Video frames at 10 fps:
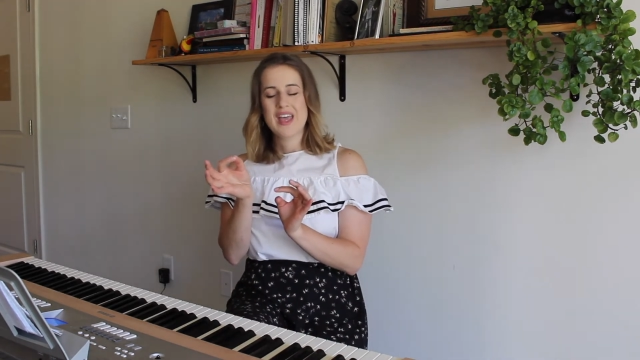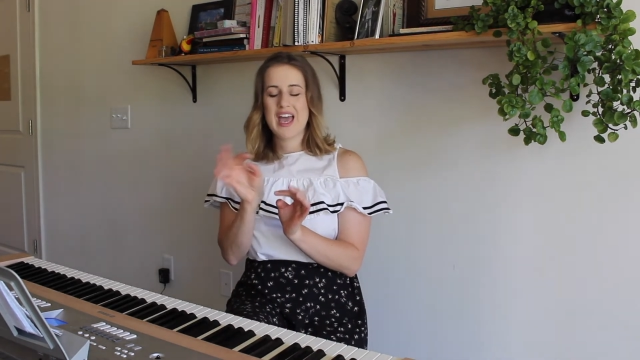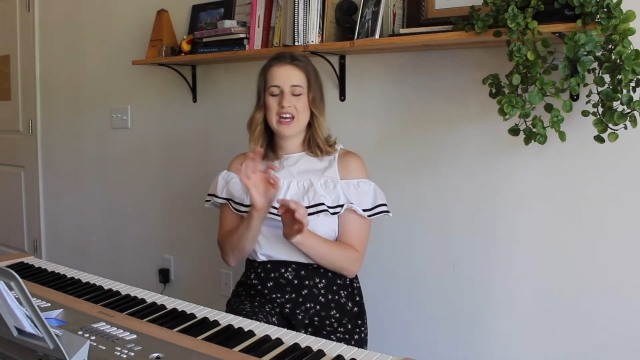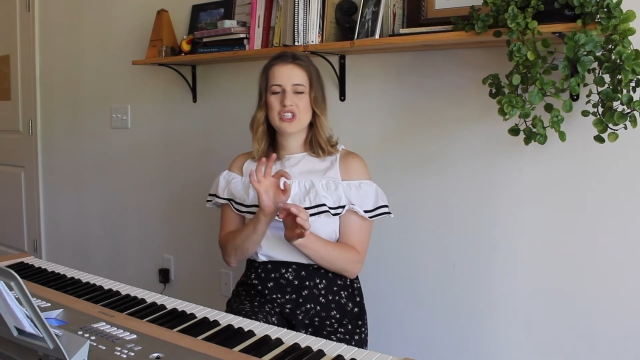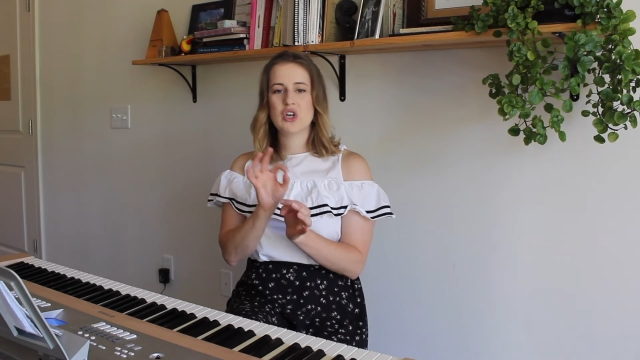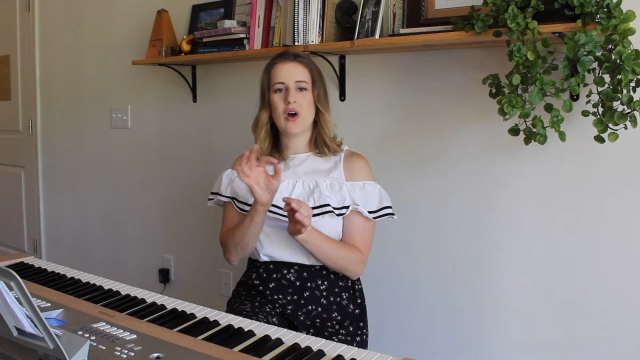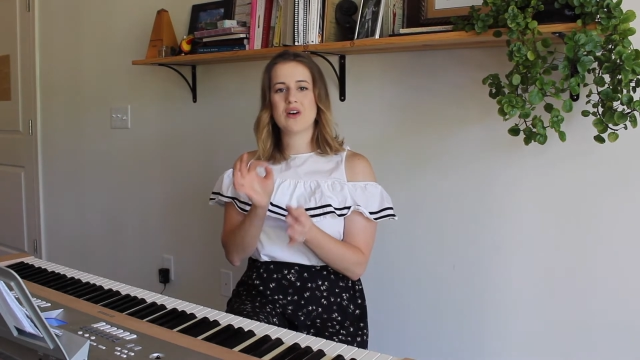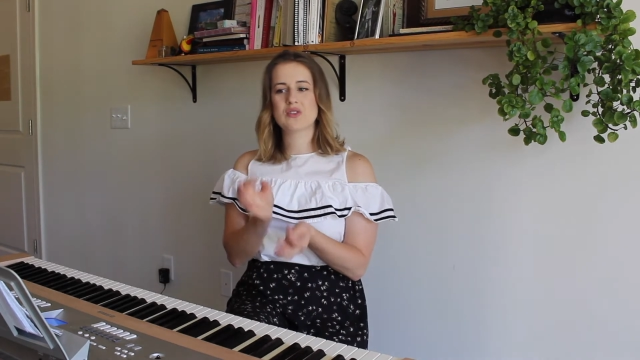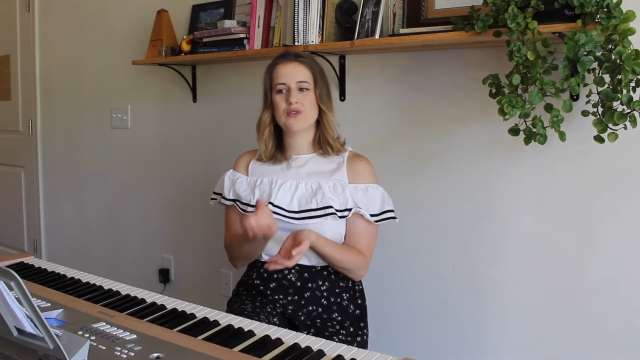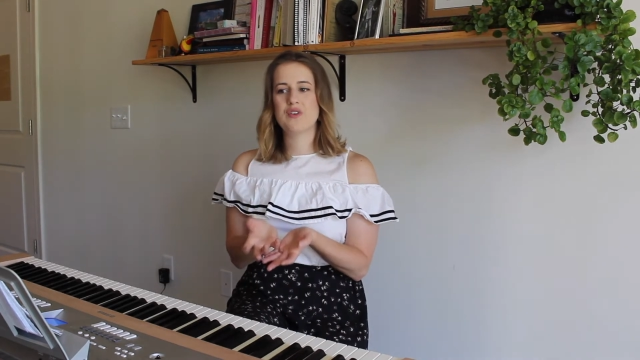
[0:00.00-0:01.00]
And it should
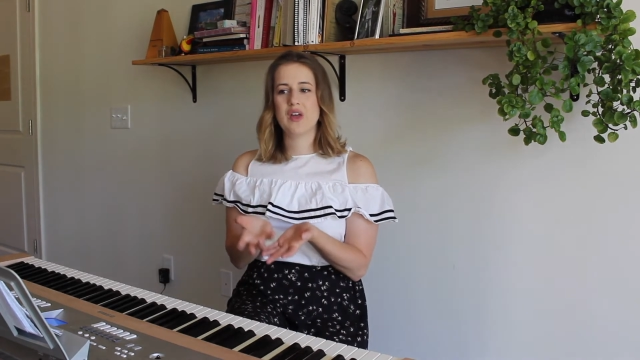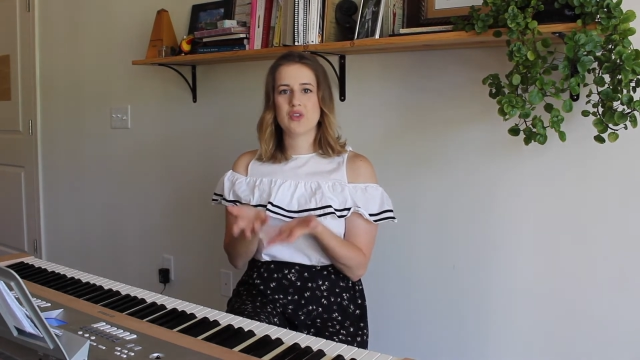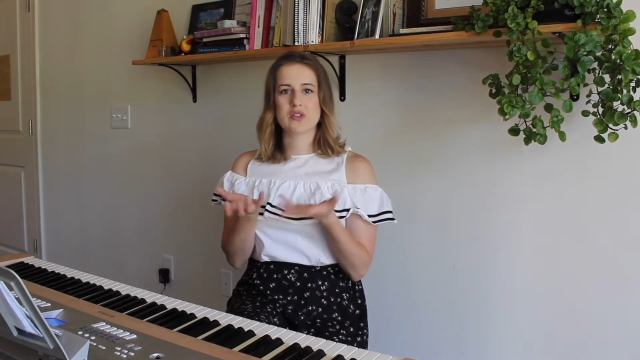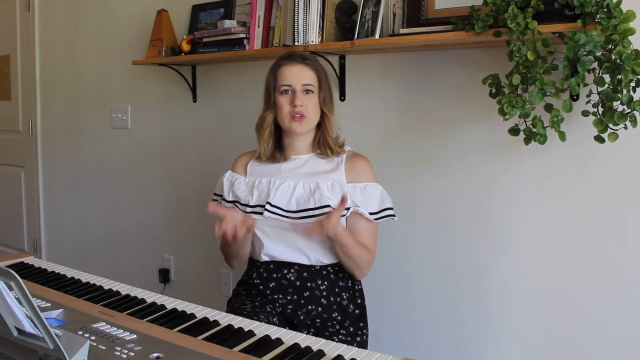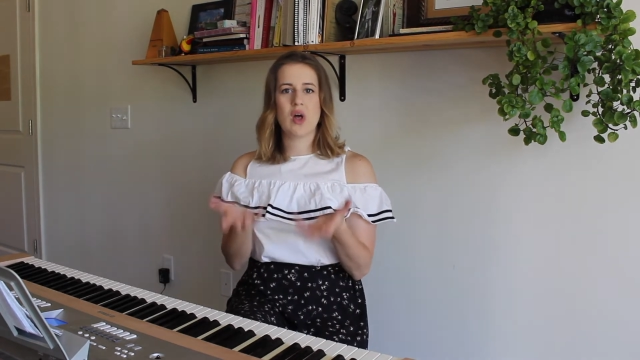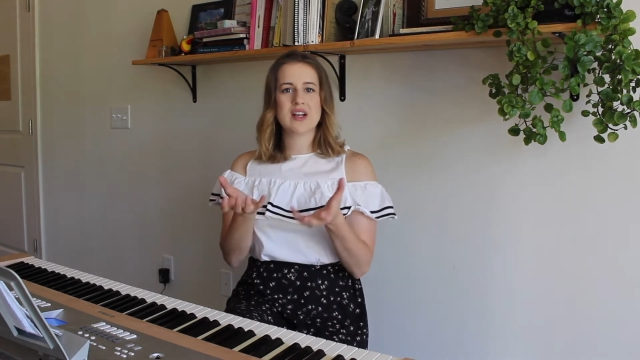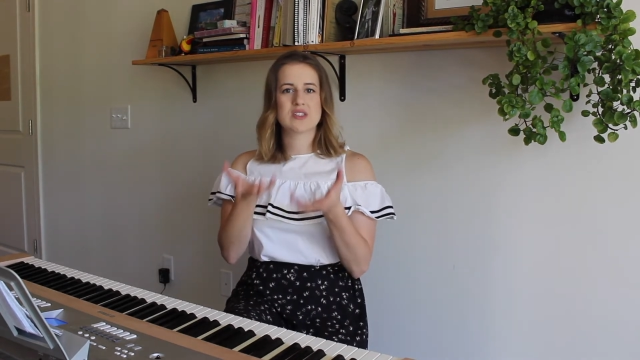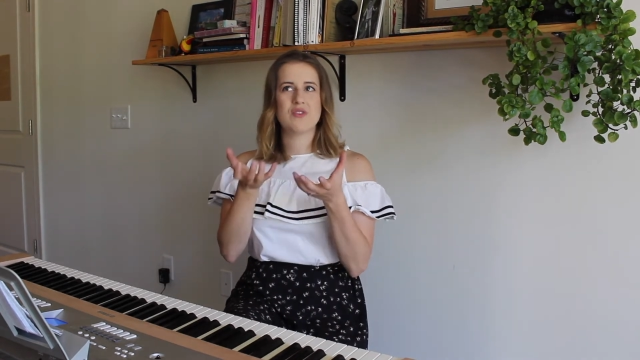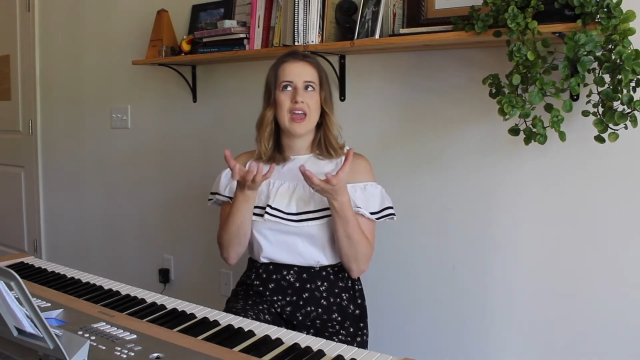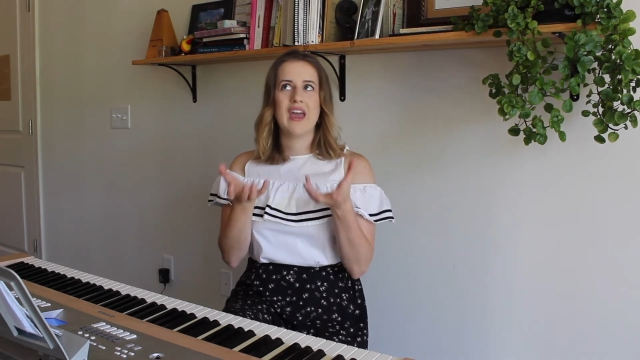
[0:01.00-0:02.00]
also feel like there's
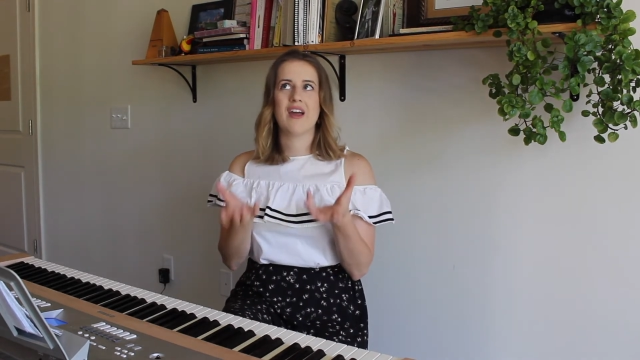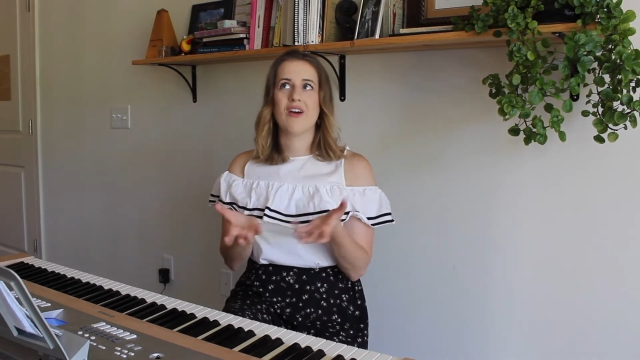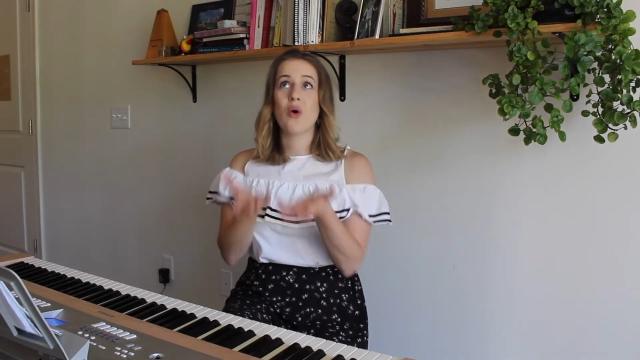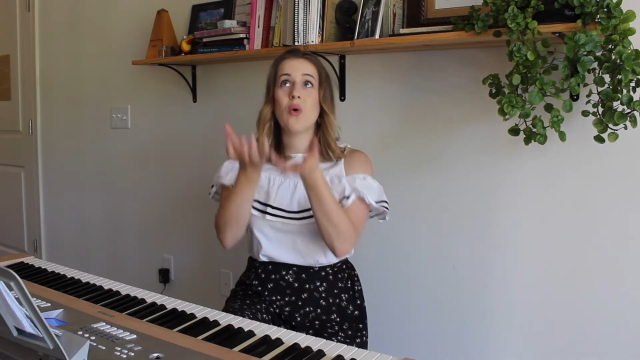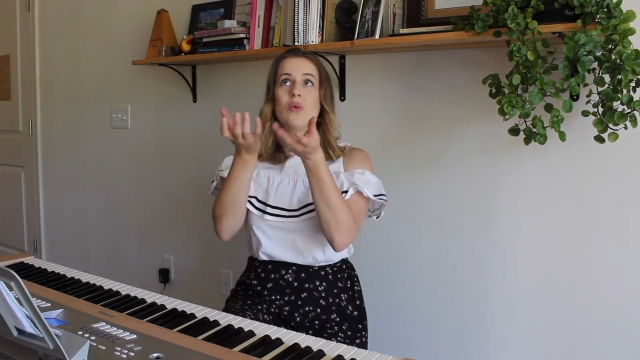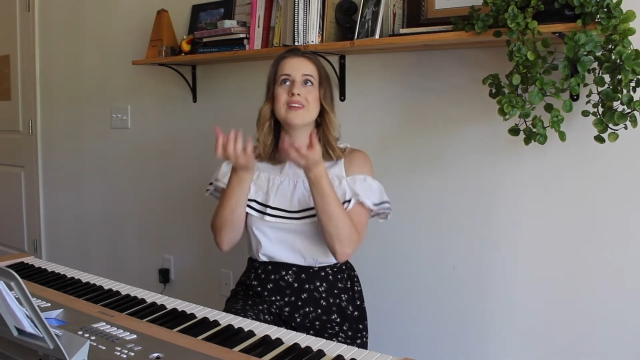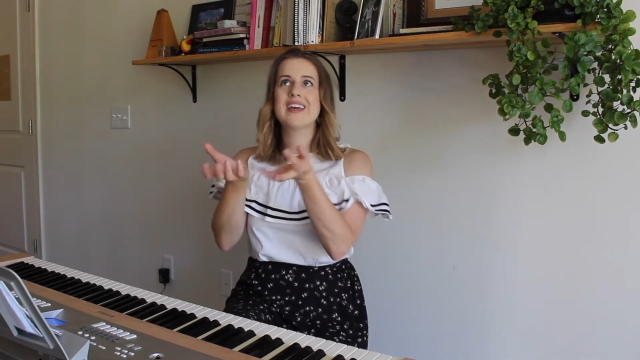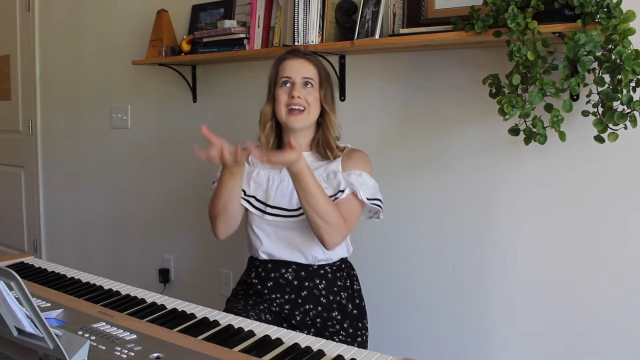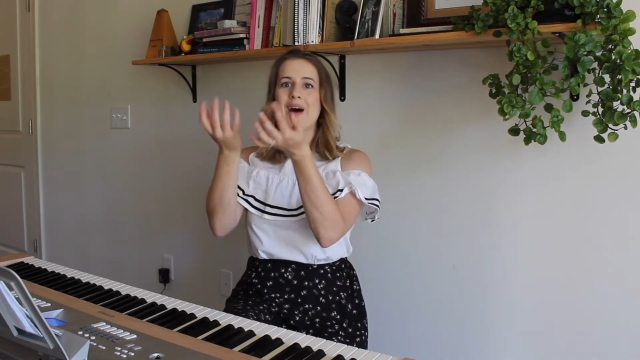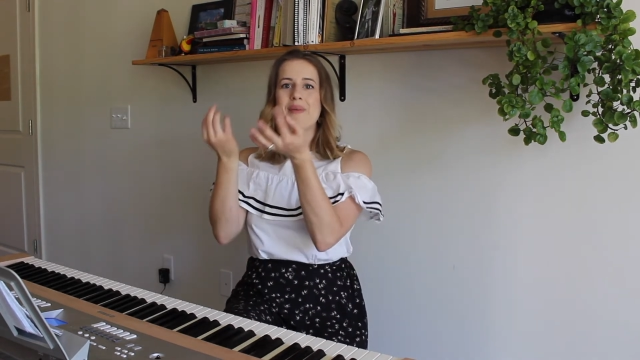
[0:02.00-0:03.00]
lots of air
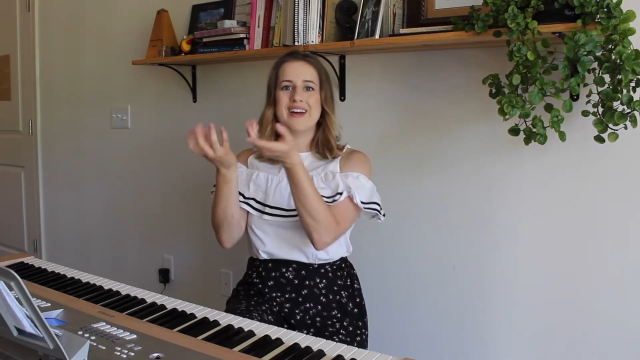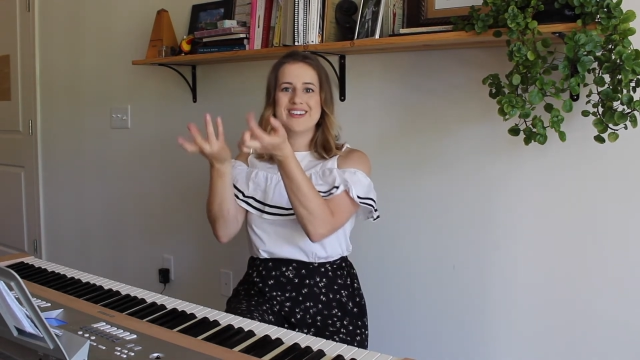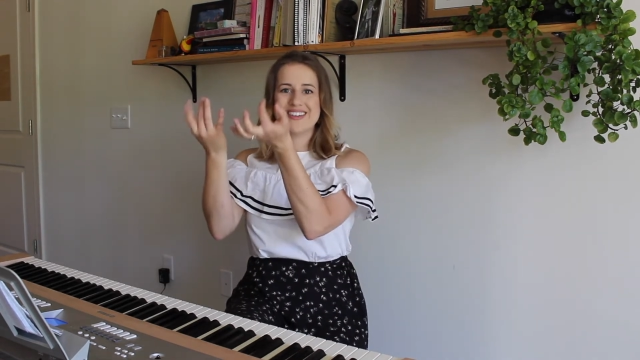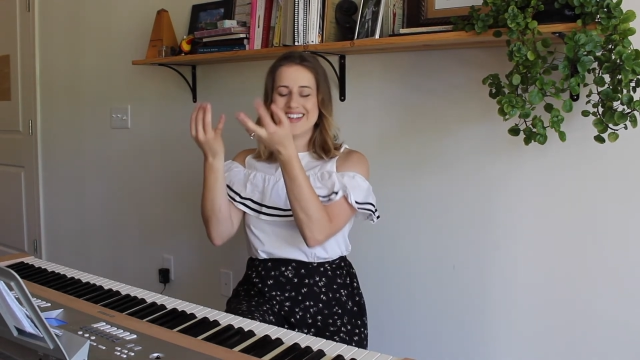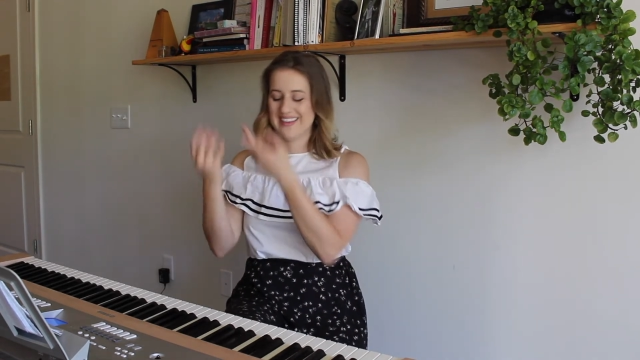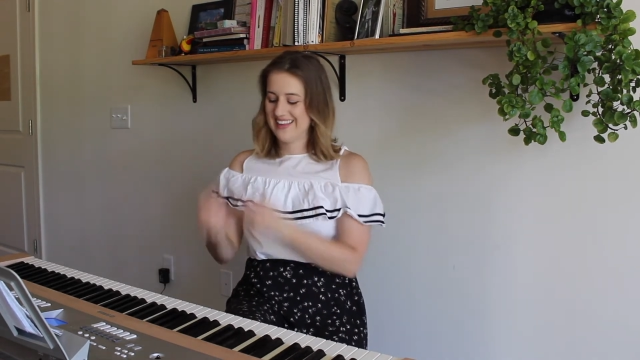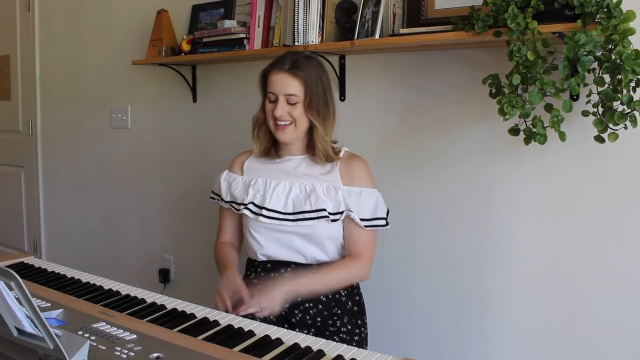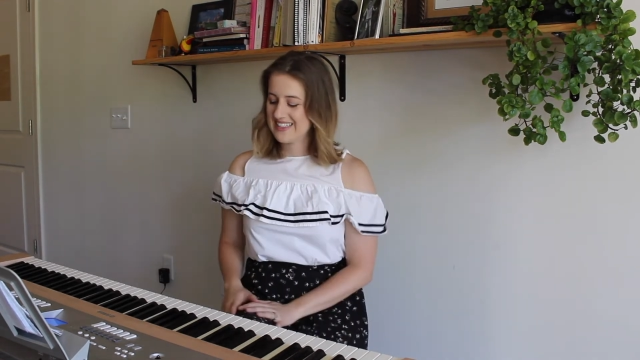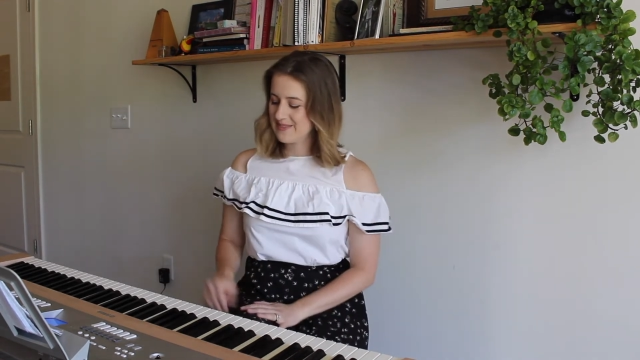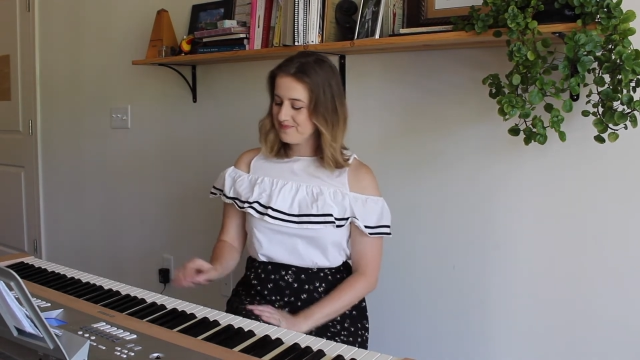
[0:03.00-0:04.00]
holding it up underneath it.